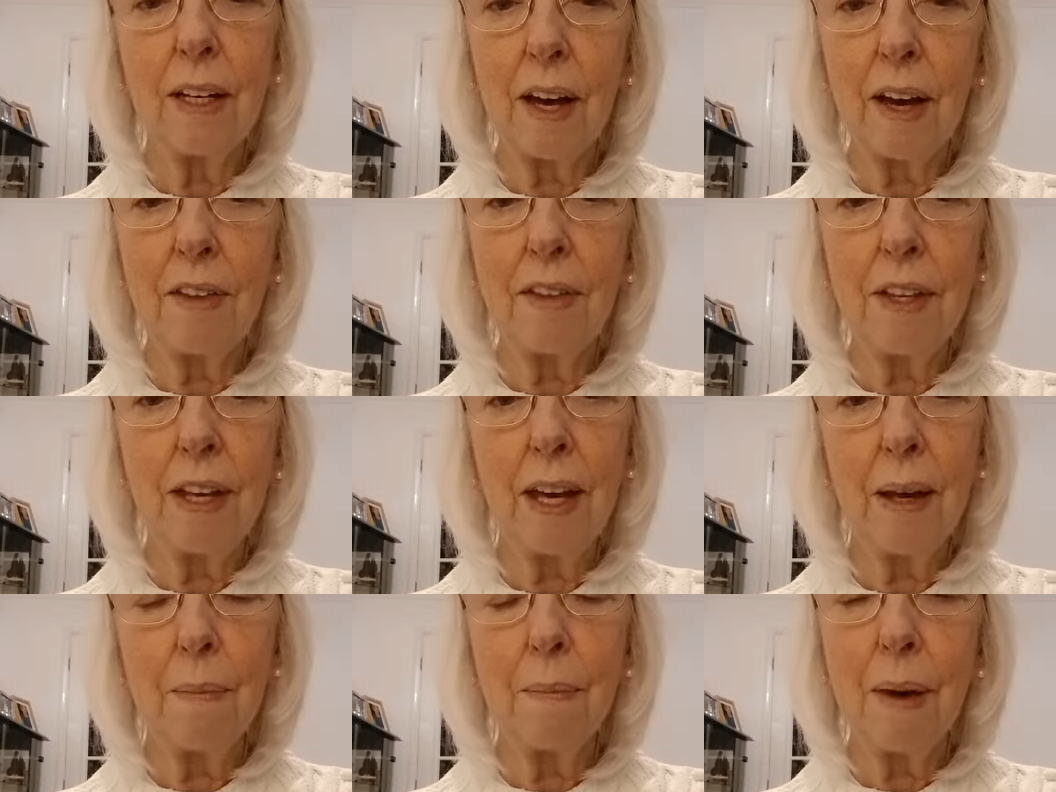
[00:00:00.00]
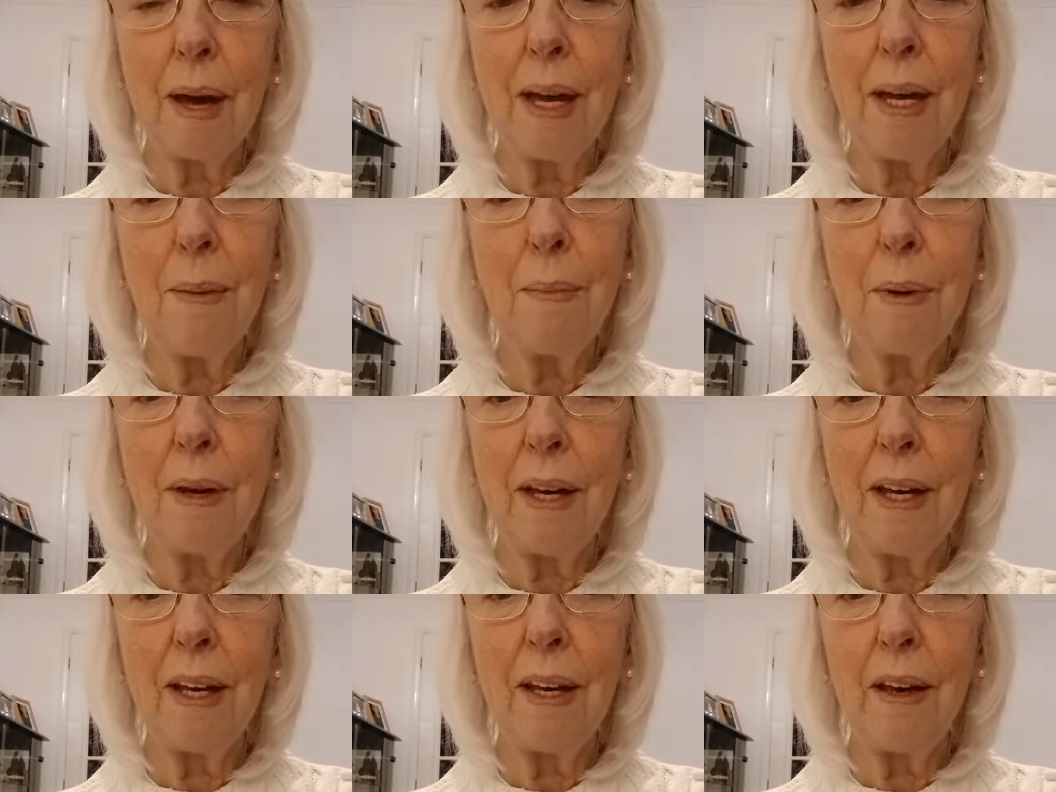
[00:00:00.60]
I think
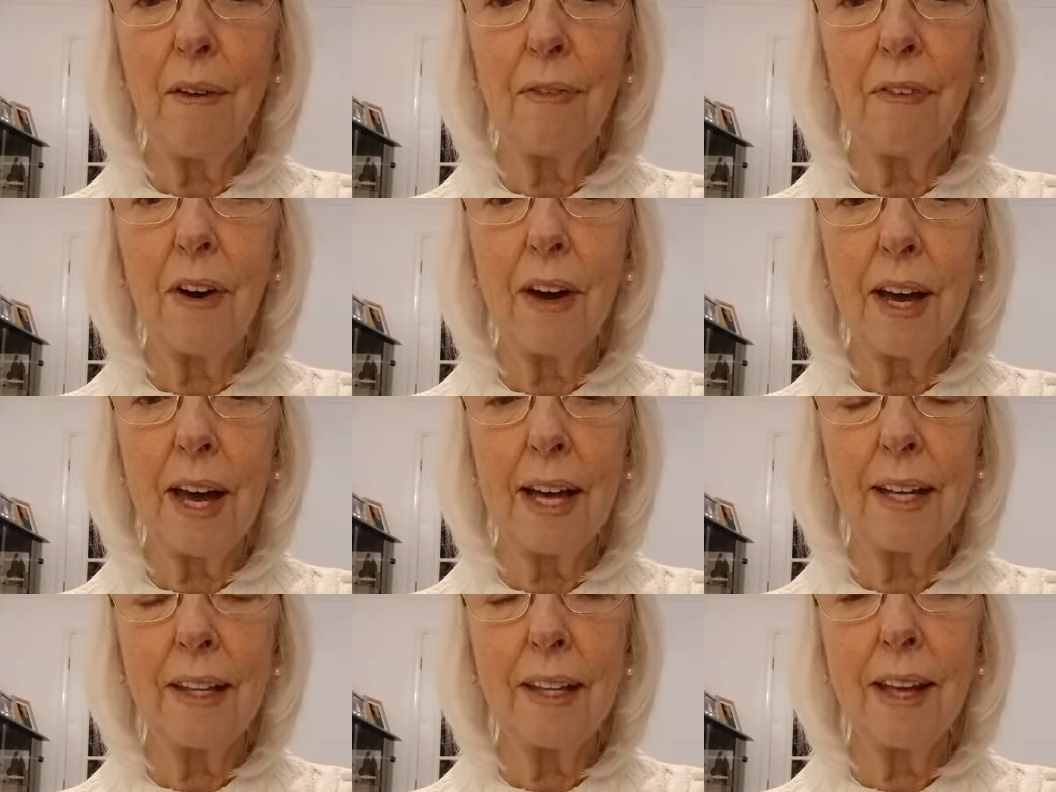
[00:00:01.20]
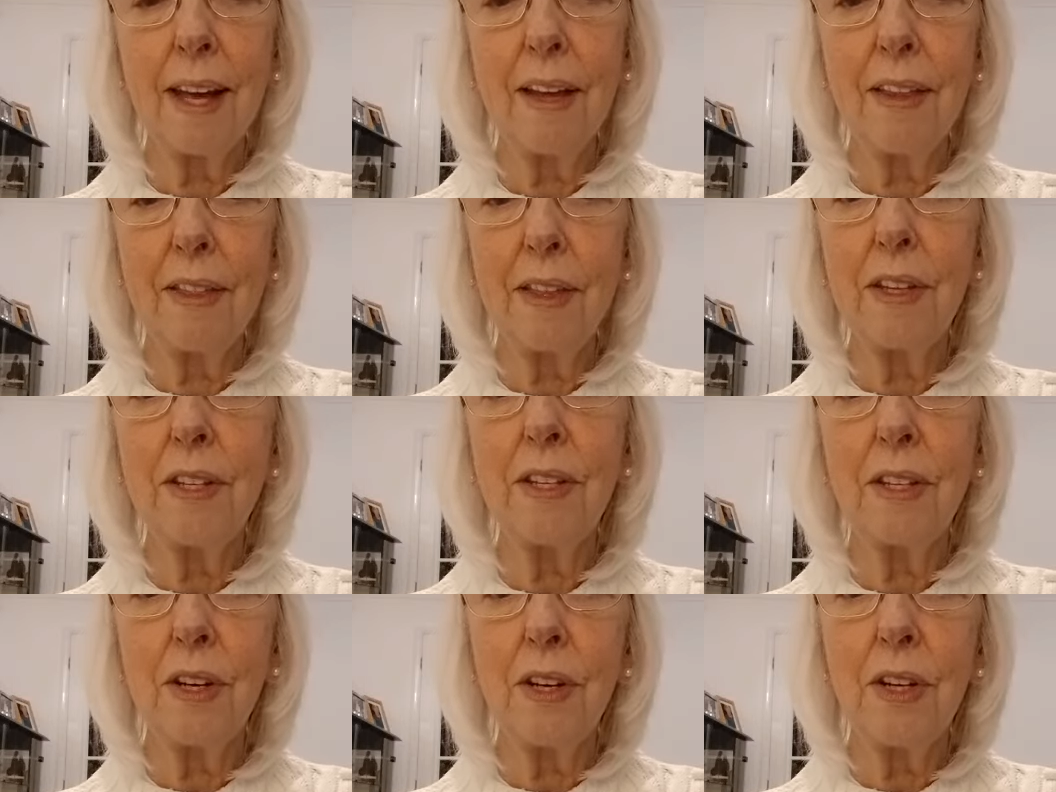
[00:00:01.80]
maybe if I hadn't had the
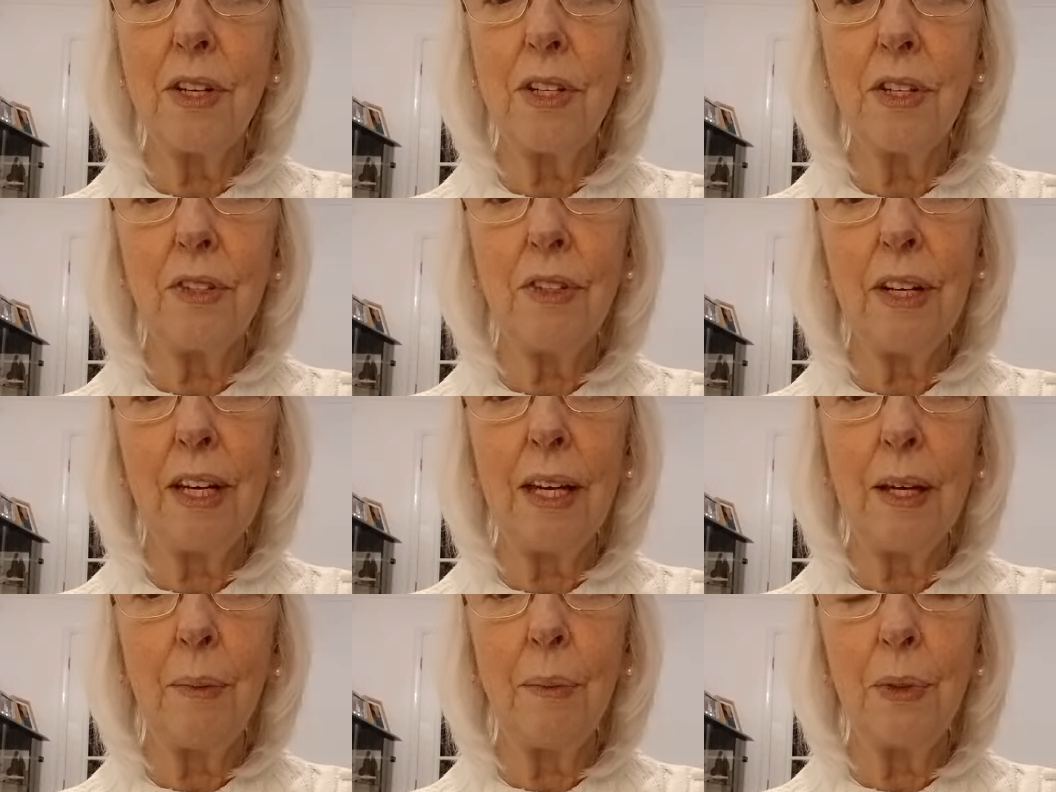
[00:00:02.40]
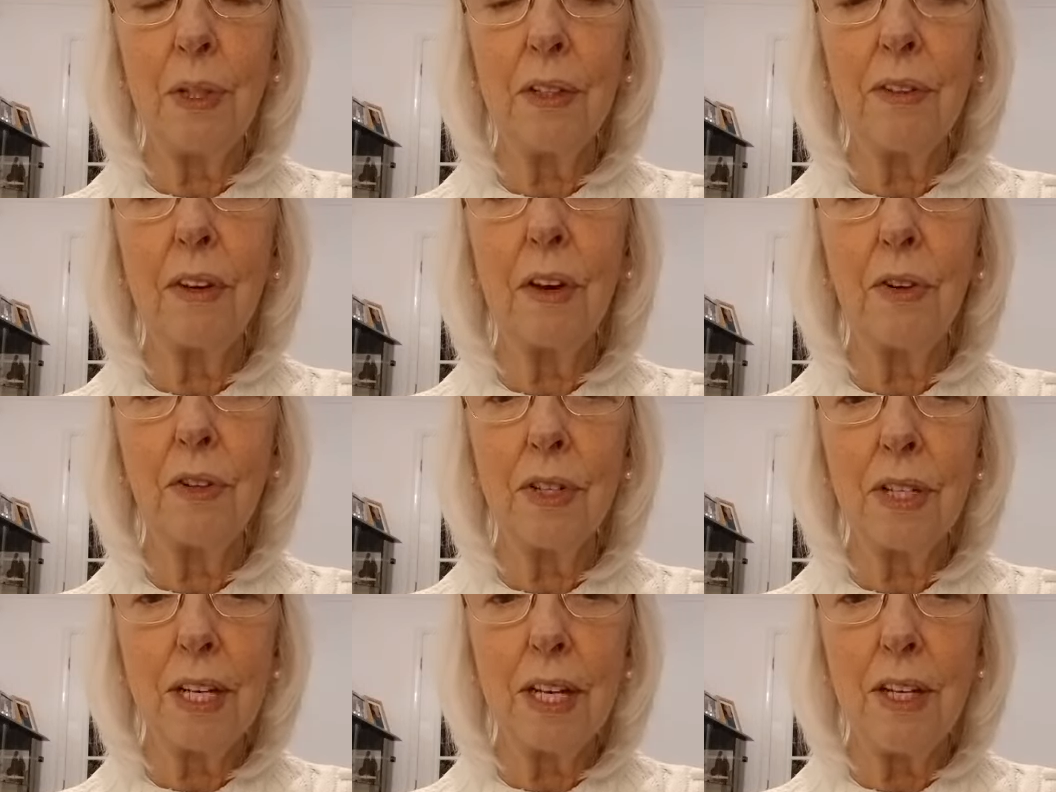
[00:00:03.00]
surgery, it would have
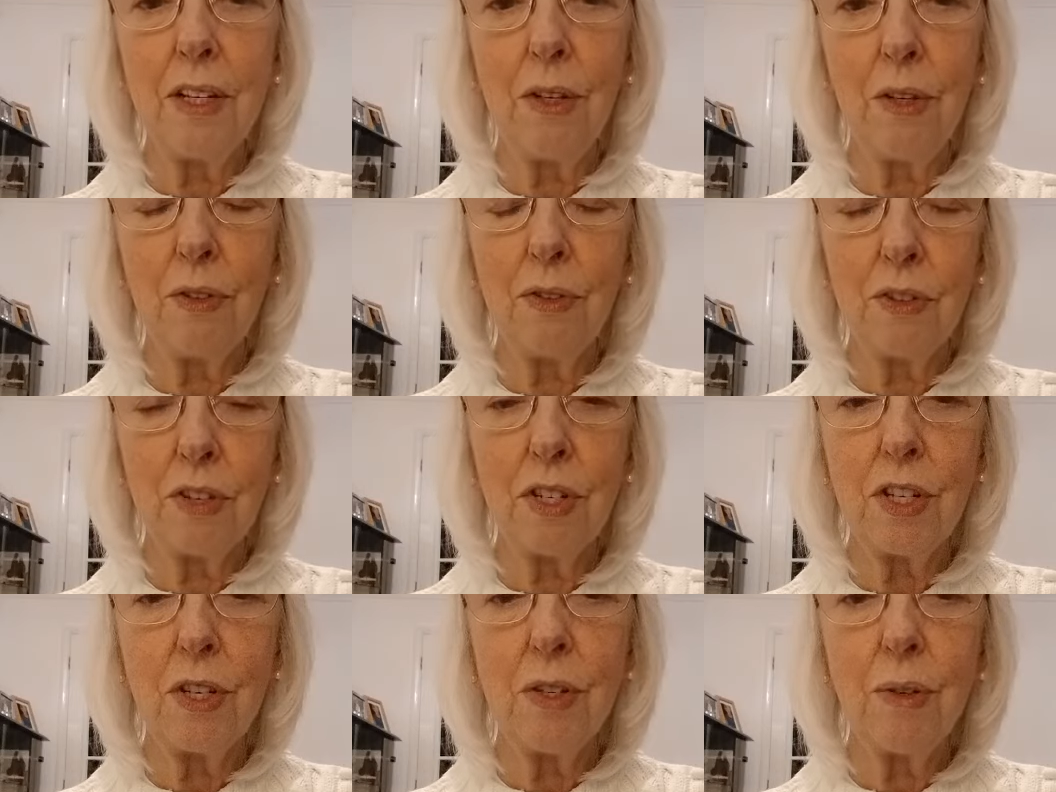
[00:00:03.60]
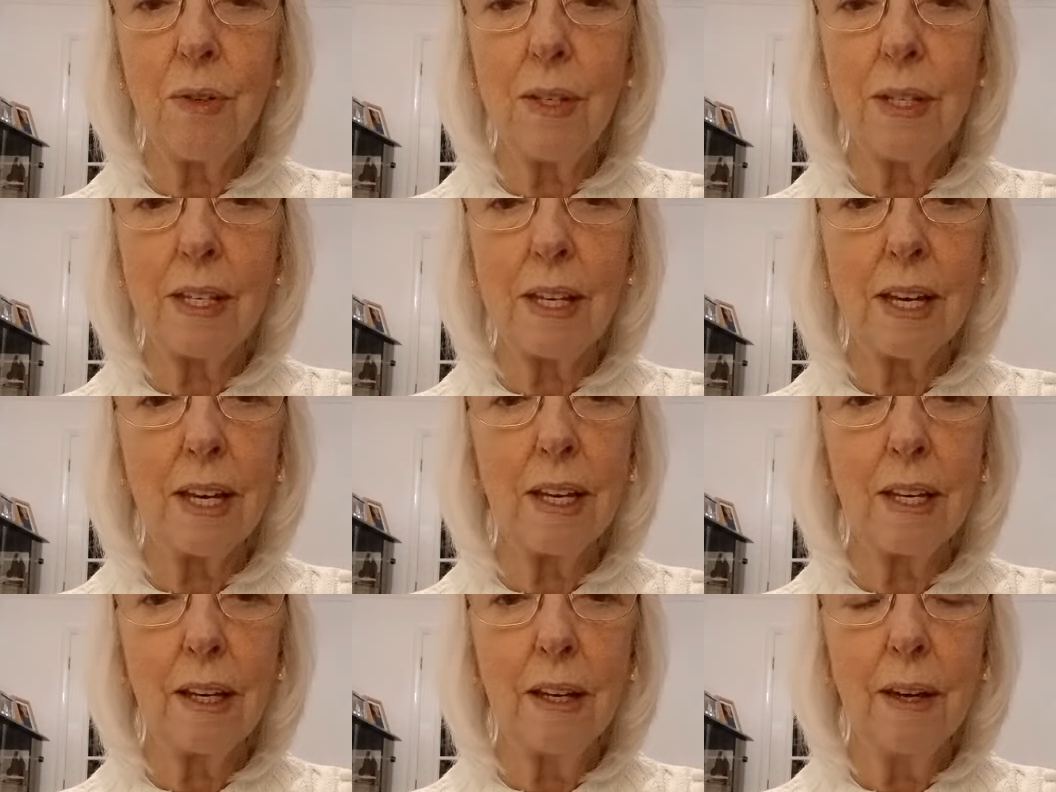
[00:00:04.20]
continued
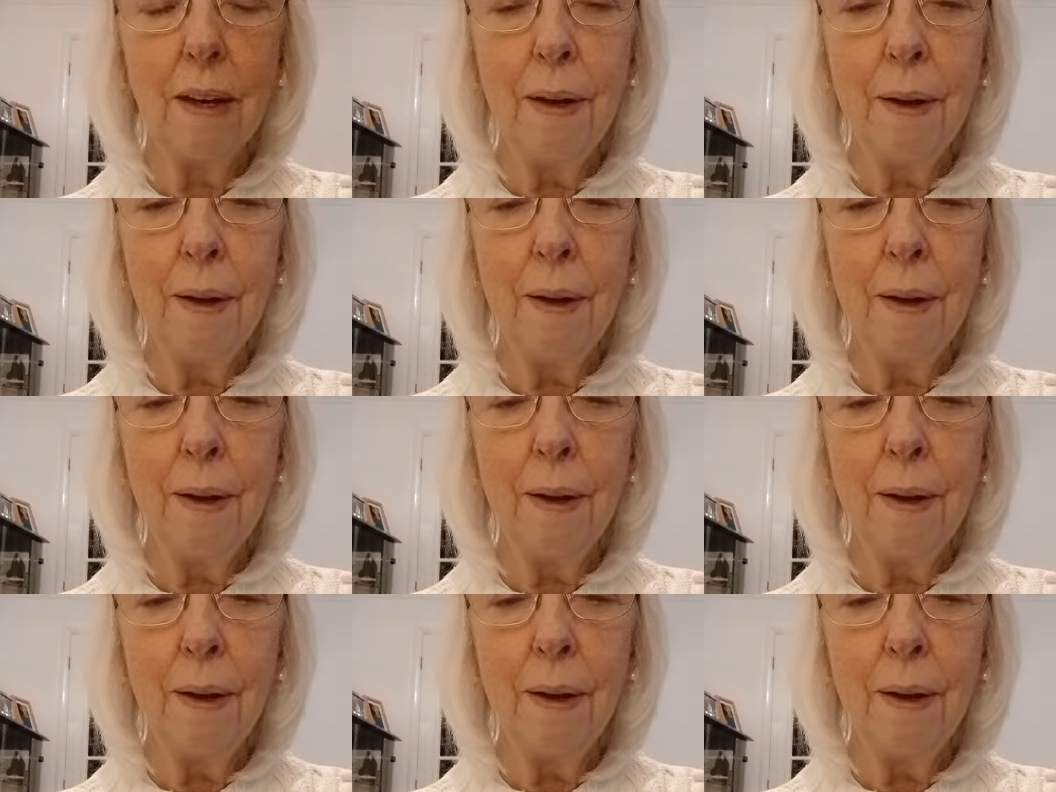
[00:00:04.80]
reducing.